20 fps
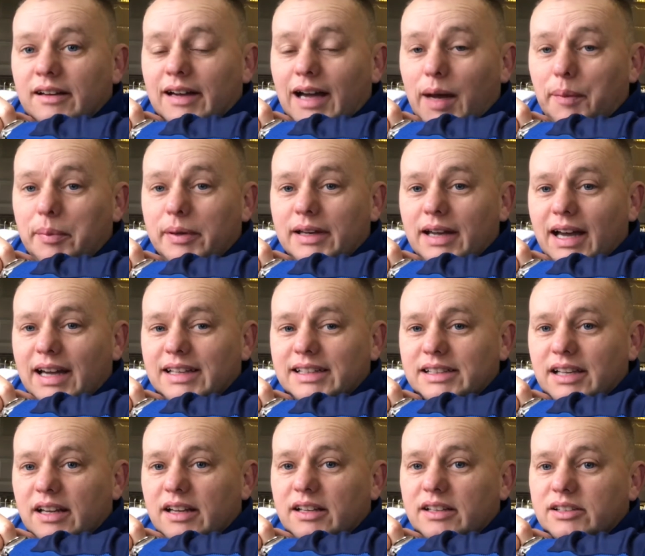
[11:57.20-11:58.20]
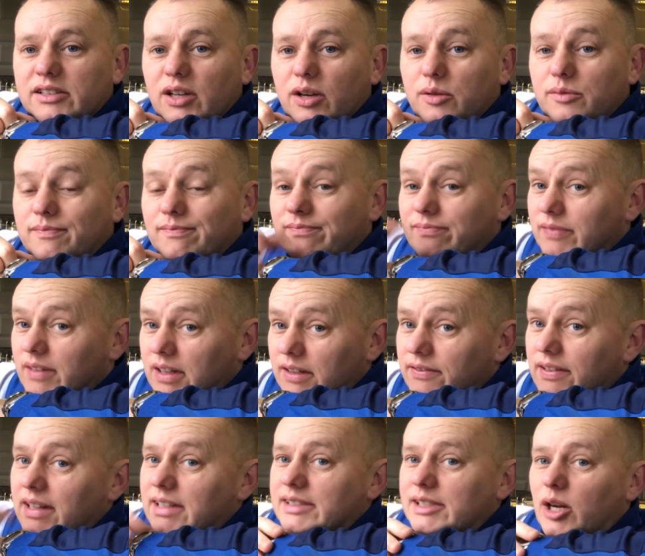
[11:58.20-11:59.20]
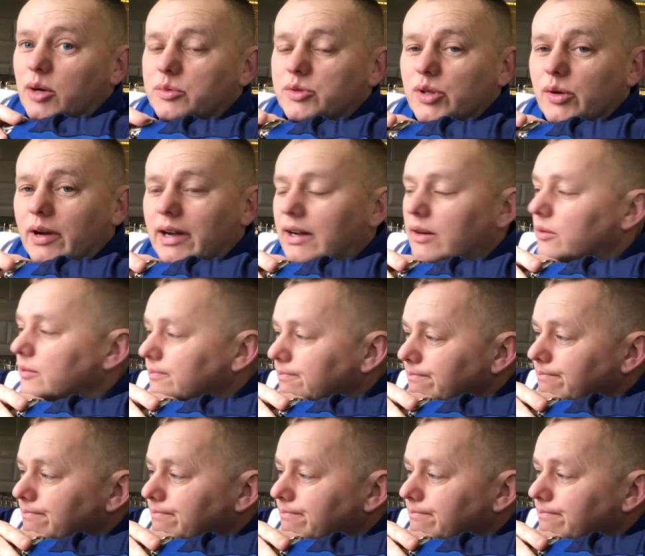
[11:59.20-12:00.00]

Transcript: Happy days. So if that's helped you out,